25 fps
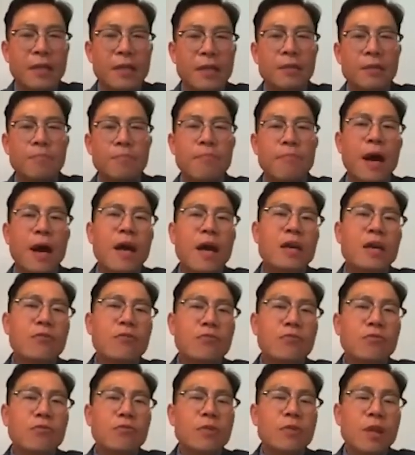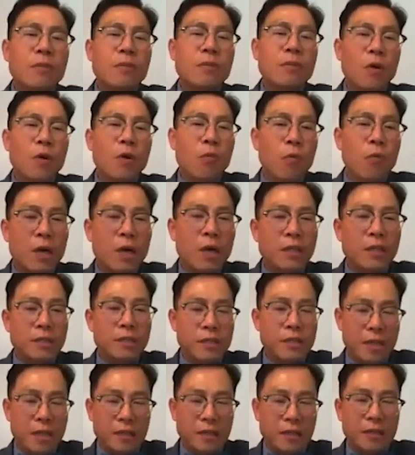My rule number one
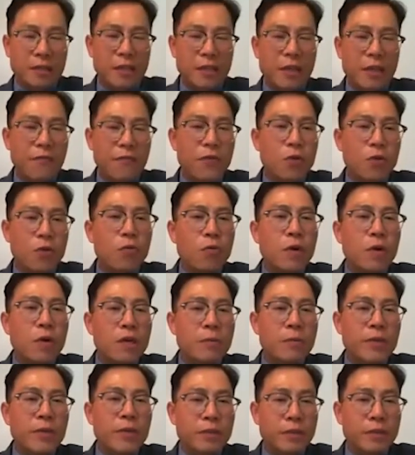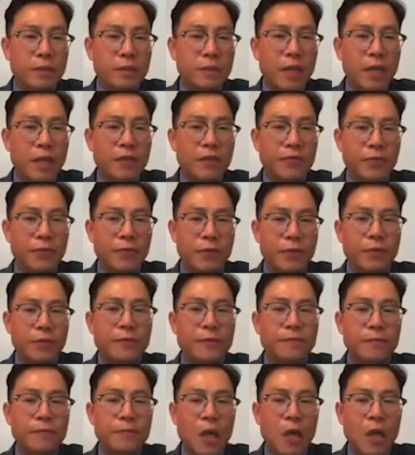is this. If you want to be
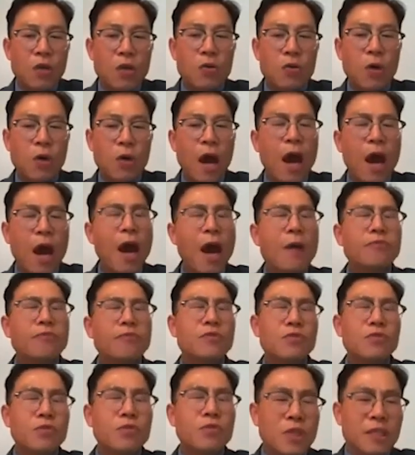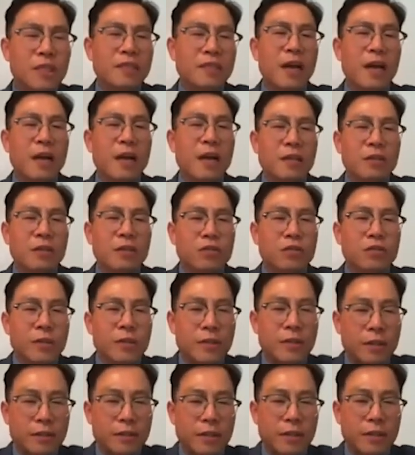successful, you have to desire to be
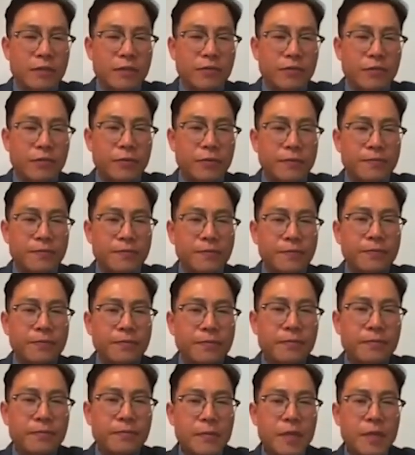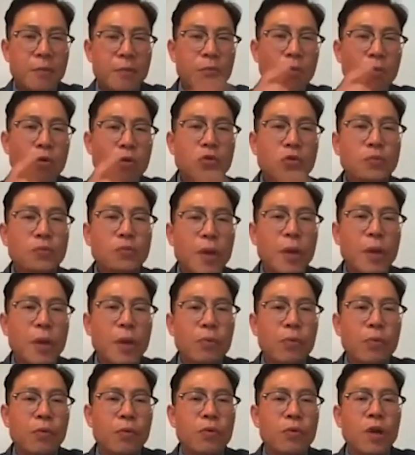successful. Most
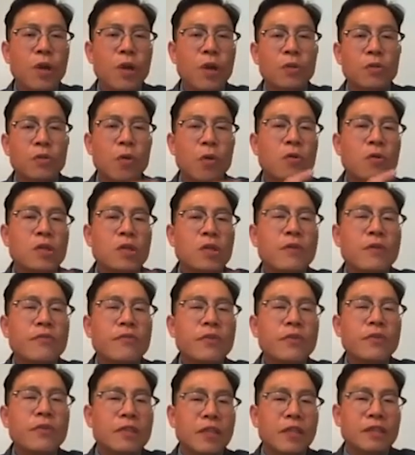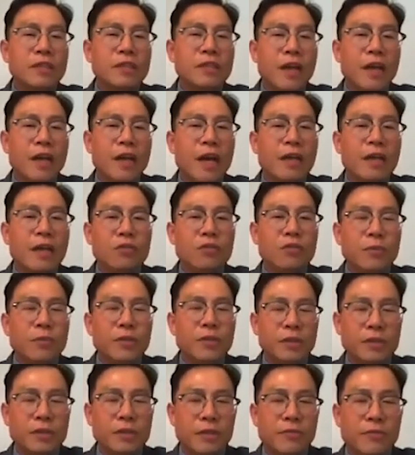people don't even desire to be
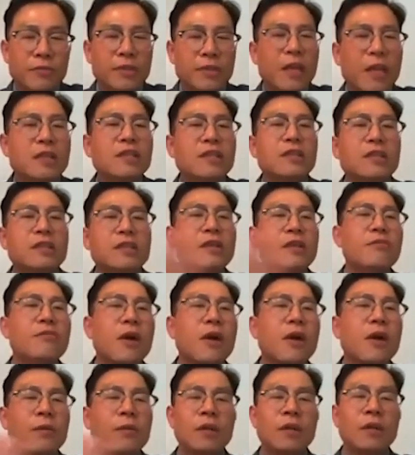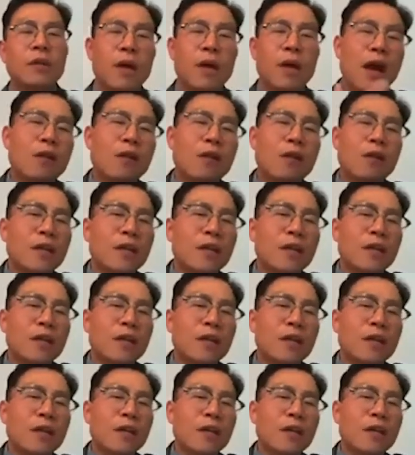successful. They just give up. You know, how can I
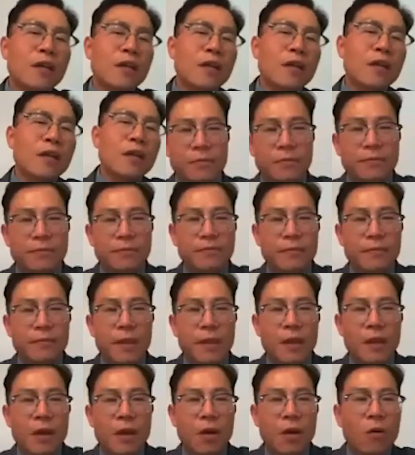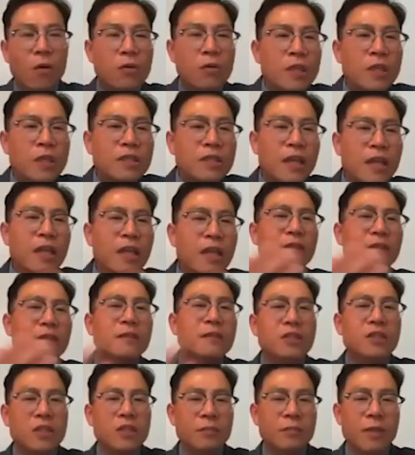become successful? Only
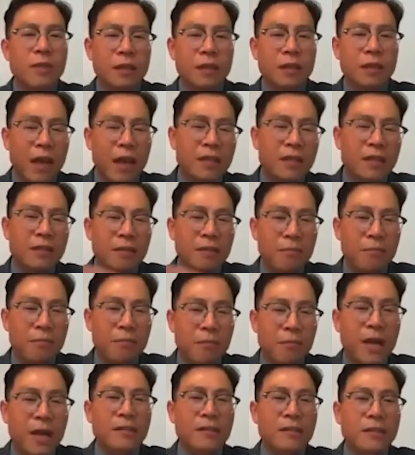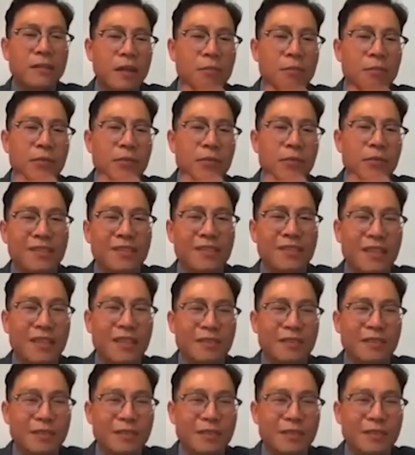Jason Shim, like a handsome man, can be successful.